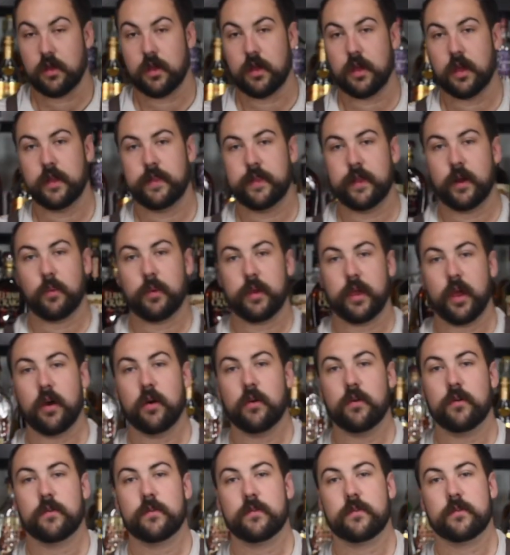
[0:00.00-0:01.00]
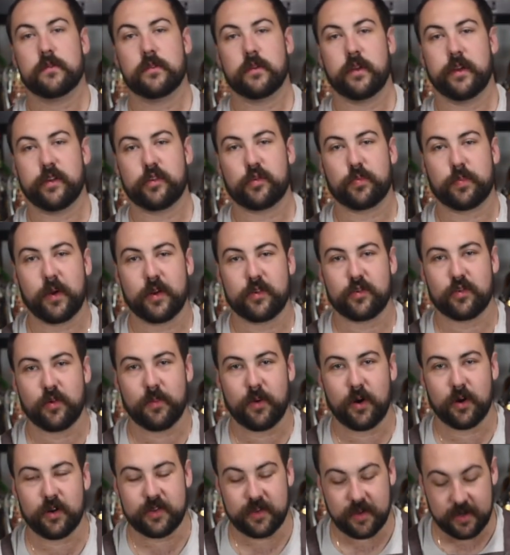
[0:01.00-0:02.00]
And there we go. Espresso
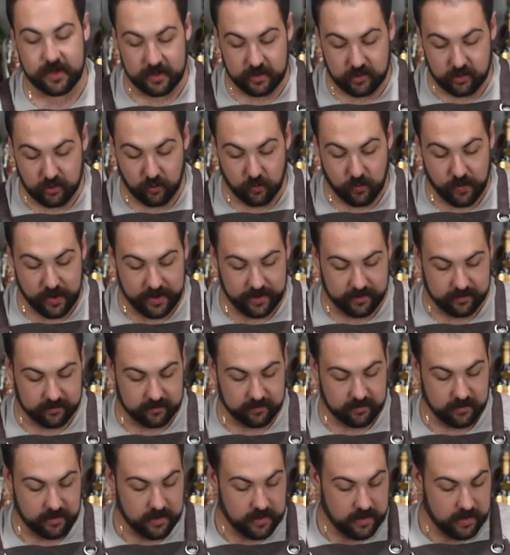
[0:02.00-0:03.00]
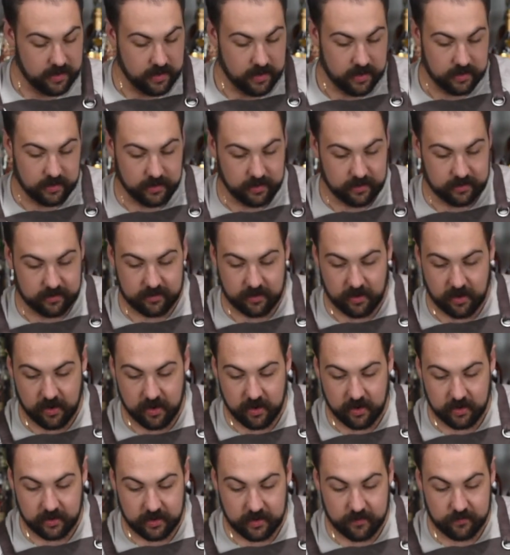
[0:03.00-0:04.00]
Martini 2 ways. Let's
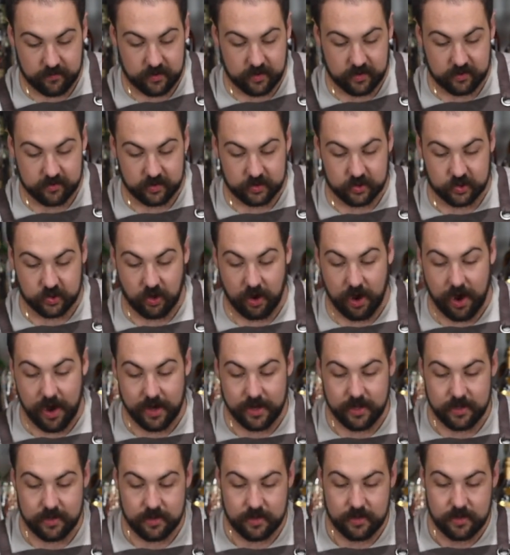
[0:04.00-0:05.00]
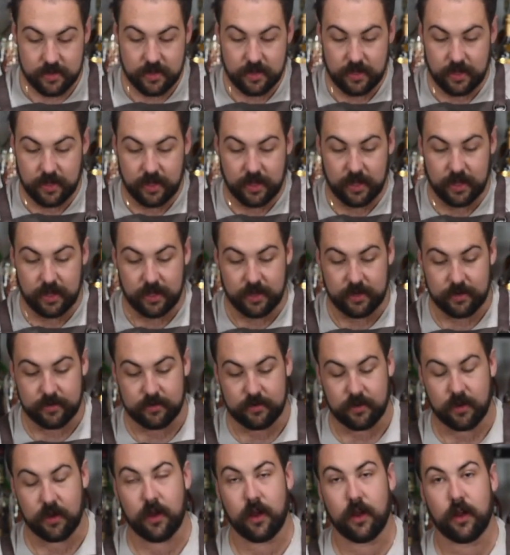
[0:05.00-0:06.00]
give these a try and
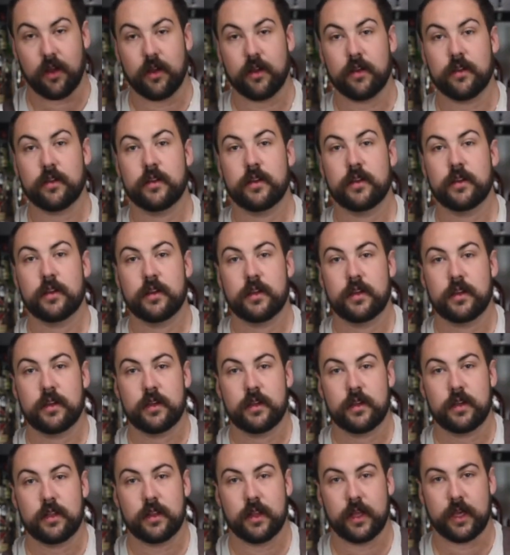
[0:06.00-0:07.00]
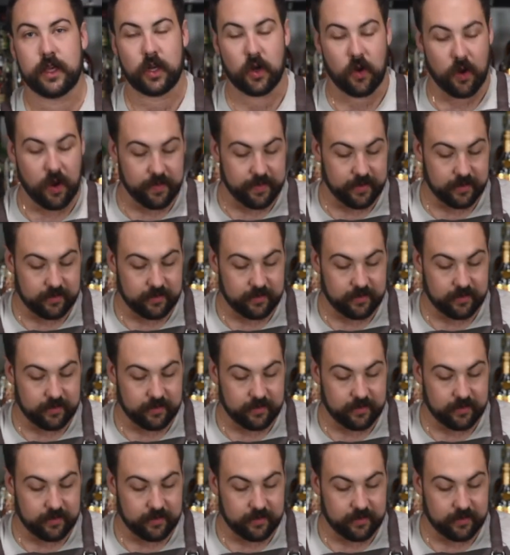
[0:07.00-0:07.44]
let you know how they